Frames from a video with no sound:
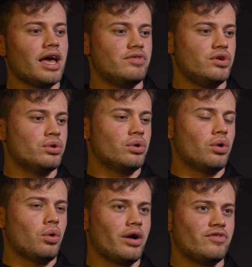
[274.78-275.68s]
If you
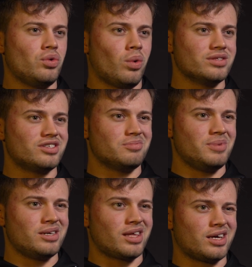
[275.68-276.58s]
want to
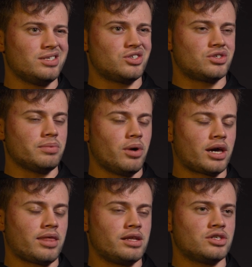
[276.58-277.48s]
be in that industry and work
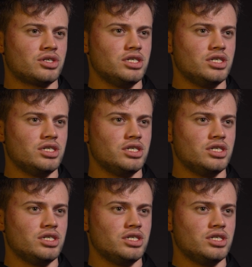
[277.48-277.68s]
at the industry,